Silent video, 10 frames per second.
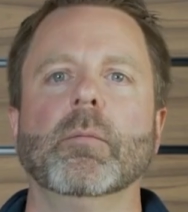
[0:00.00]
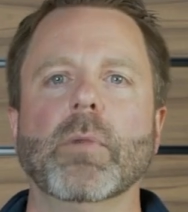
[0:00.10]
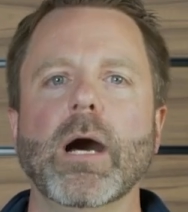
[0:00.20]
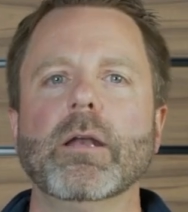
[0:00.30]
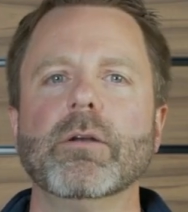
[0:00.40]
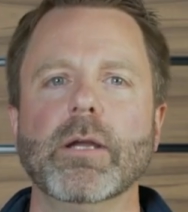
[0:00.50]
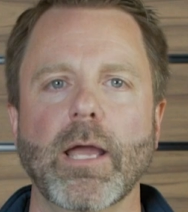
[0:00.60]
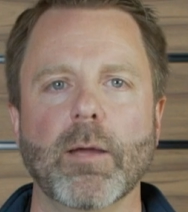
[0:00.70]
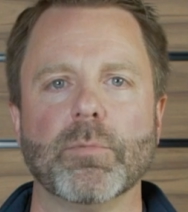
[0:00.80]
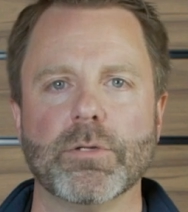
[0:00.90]
Monitoring
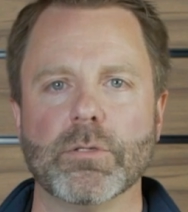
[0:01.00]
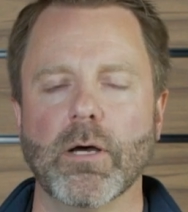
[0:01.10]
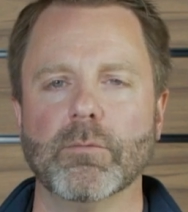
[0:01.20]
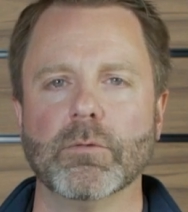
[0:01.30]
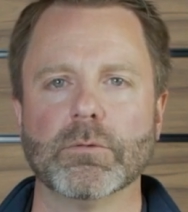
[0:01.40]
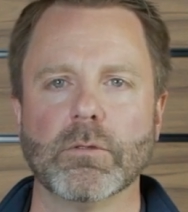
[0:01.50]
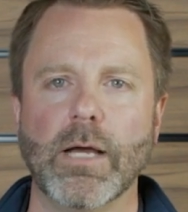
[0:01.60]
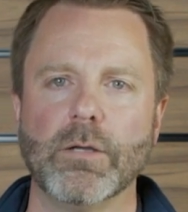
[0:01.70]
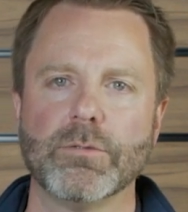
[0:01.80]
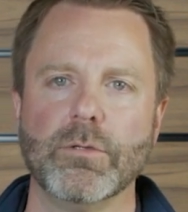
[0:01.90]
amperage levels
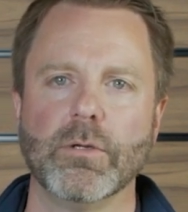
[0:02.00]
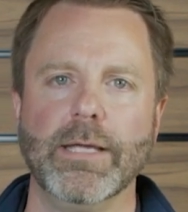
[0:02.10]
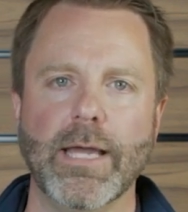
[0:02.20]
allows you to